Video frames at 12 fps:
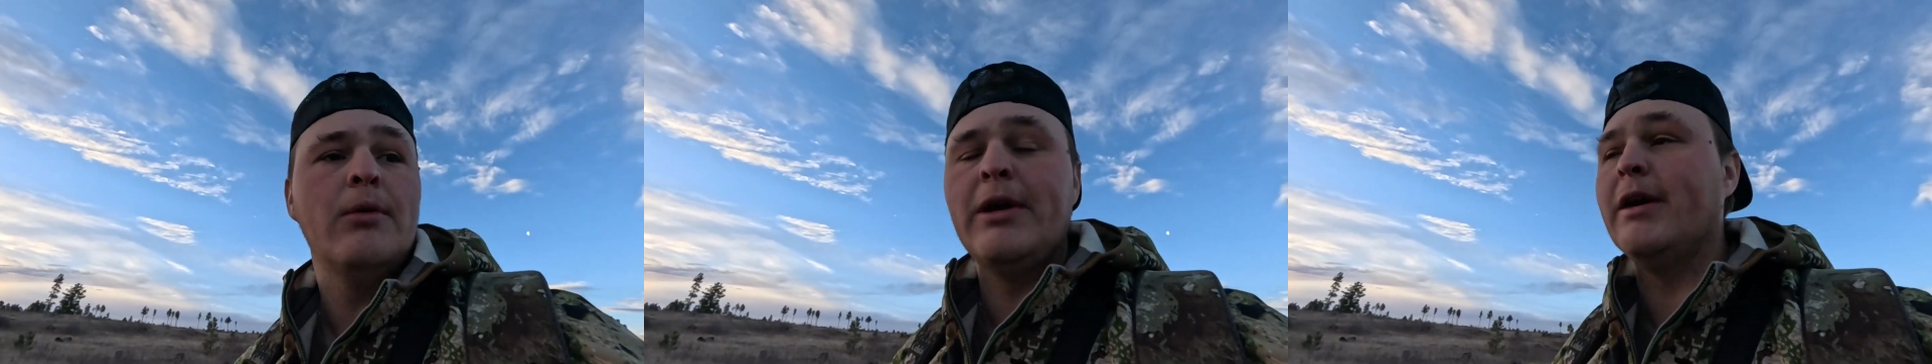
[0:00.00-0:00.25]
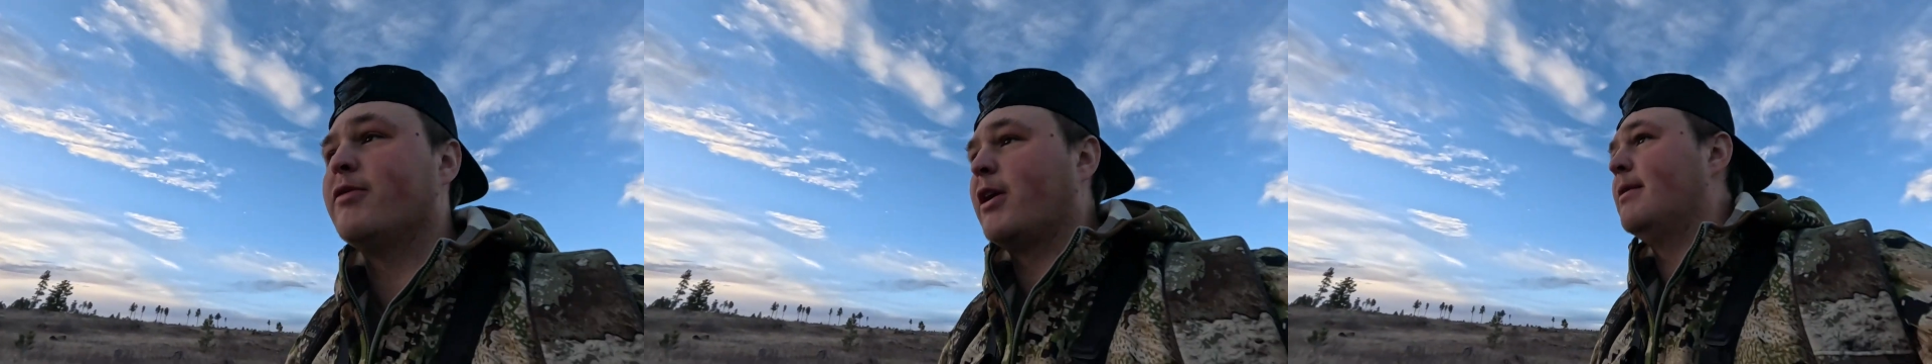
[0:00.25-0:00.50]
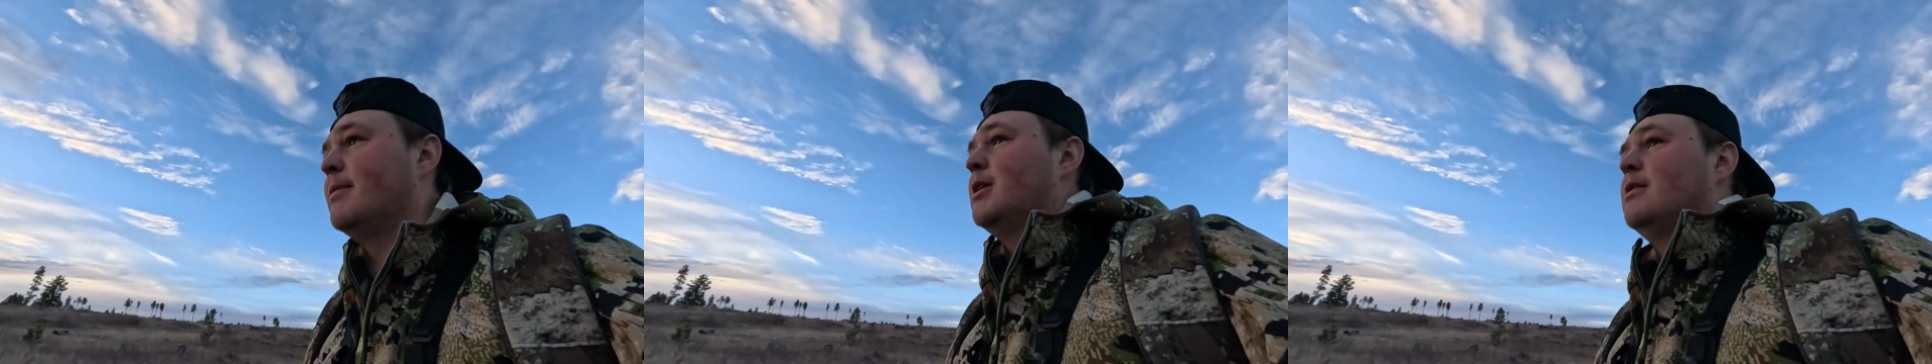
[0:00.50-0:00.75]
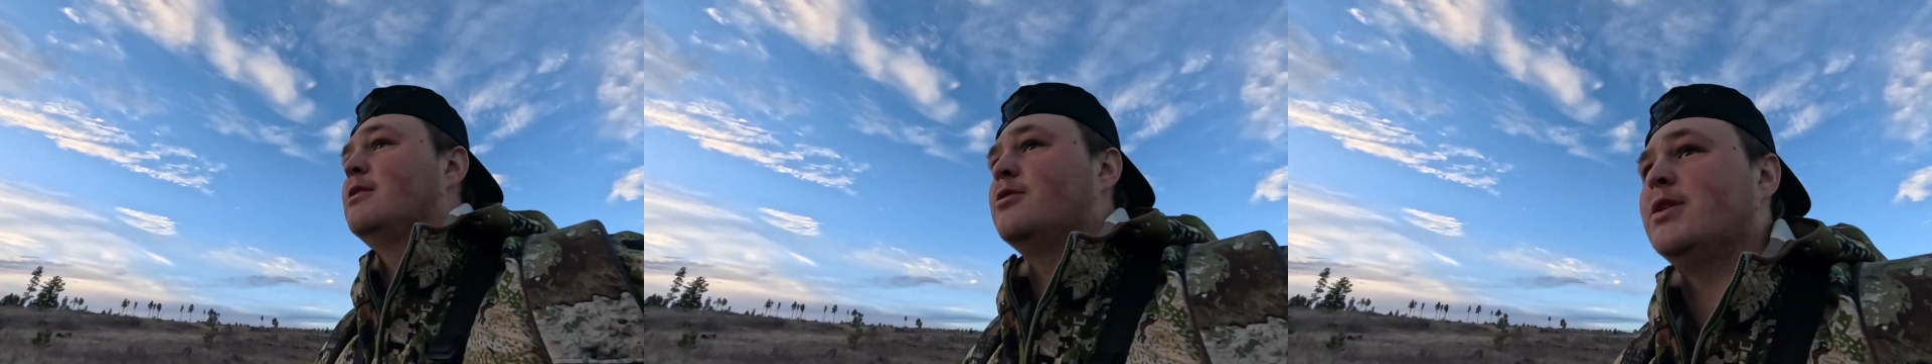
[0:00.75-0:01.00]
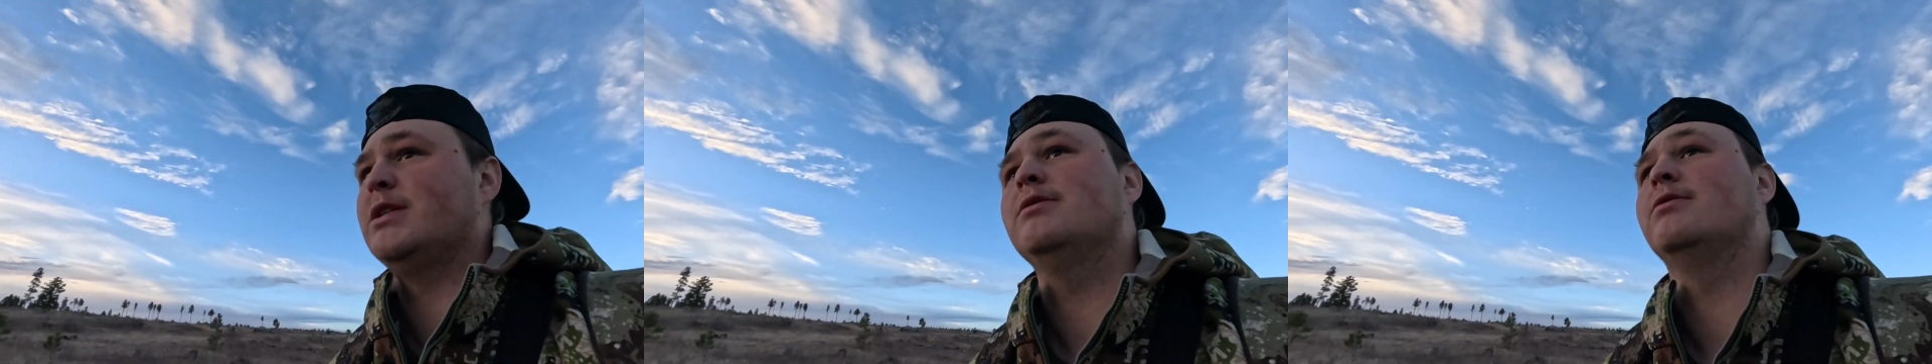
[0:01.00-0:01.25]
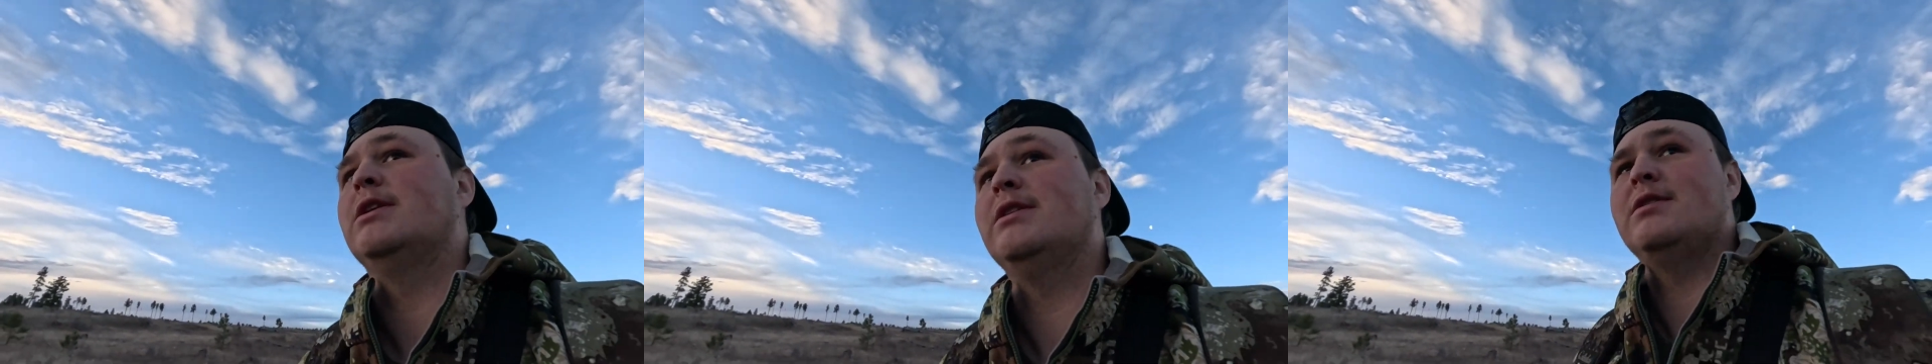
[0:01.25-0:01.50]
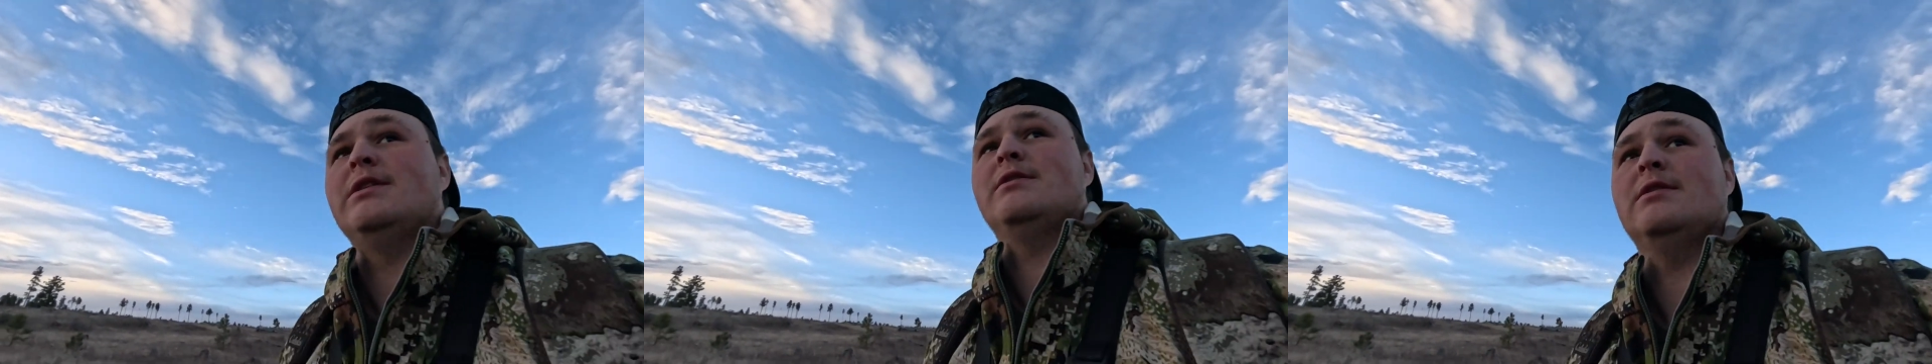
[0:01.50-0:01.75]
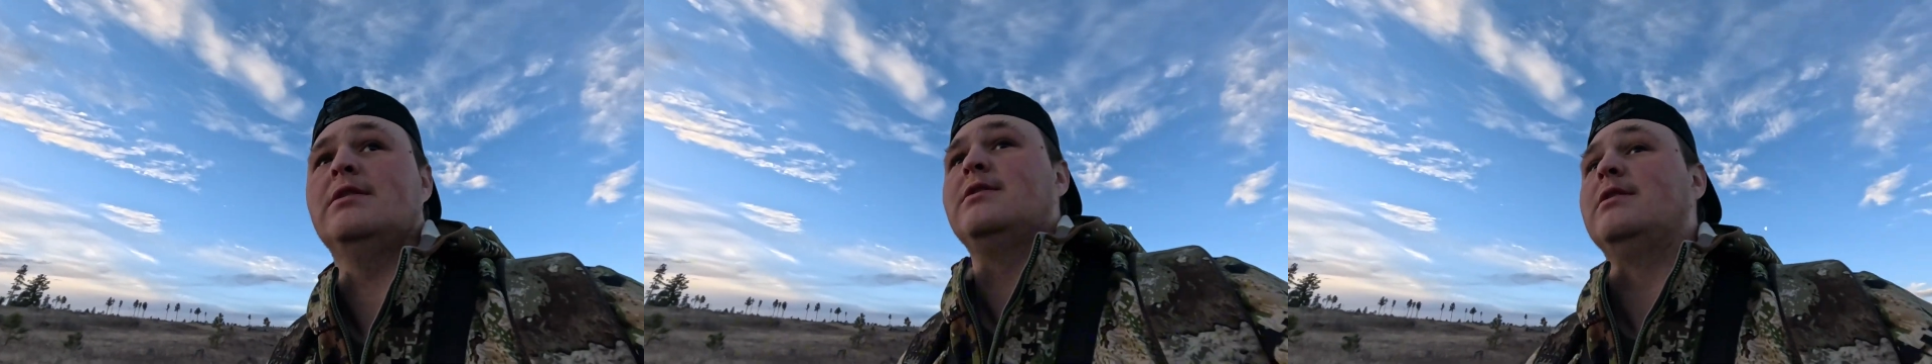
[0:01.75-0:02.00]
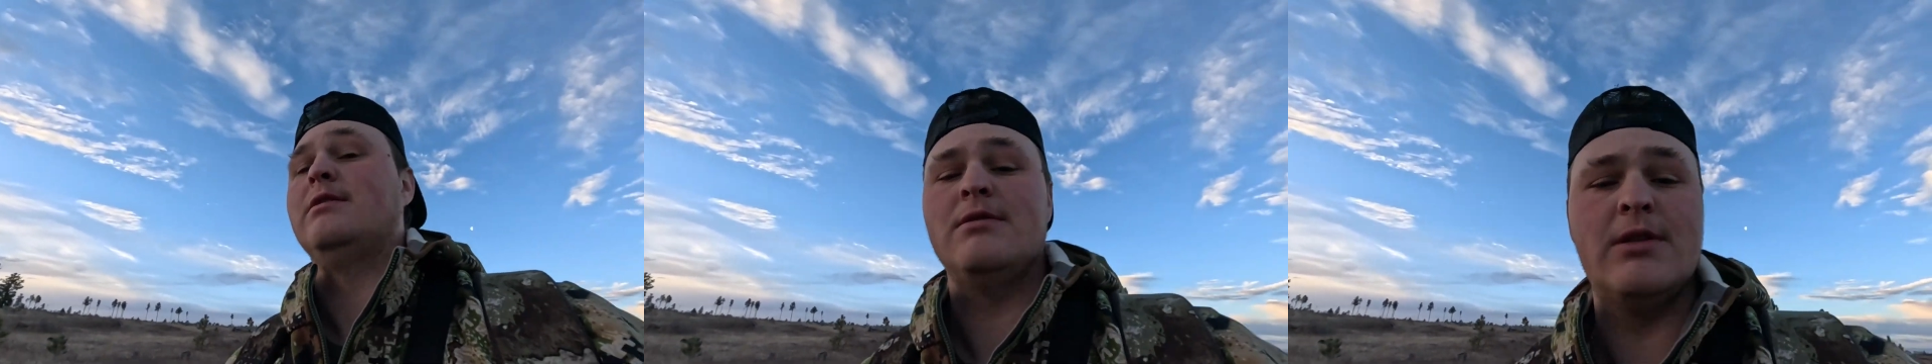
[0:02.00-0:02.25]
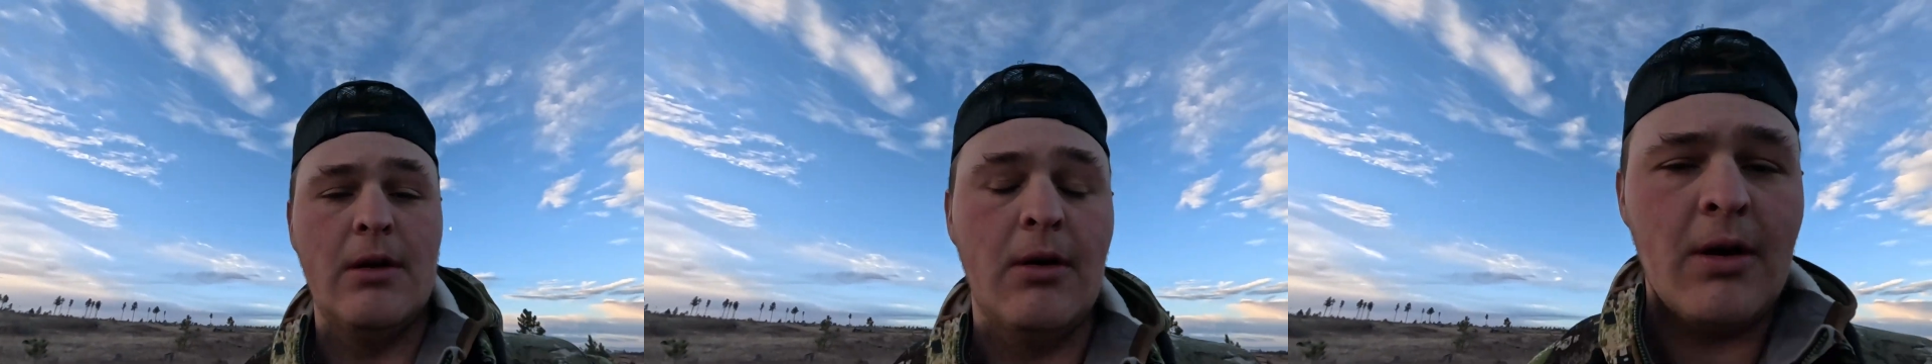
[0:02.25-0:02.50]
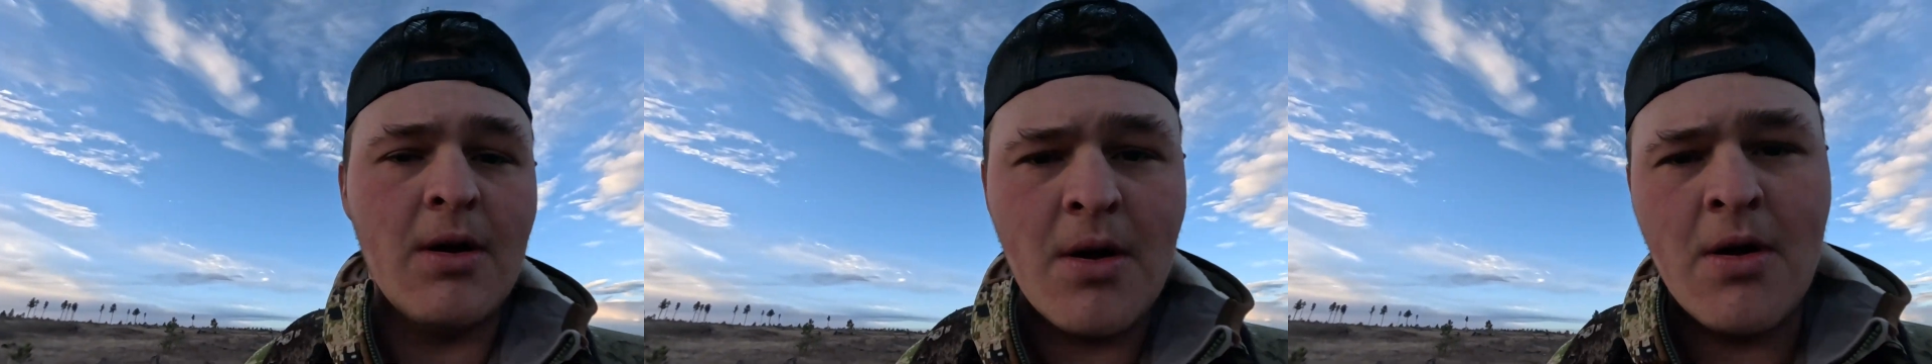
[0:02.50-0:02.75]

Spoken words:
we have coming in the 2026 season. So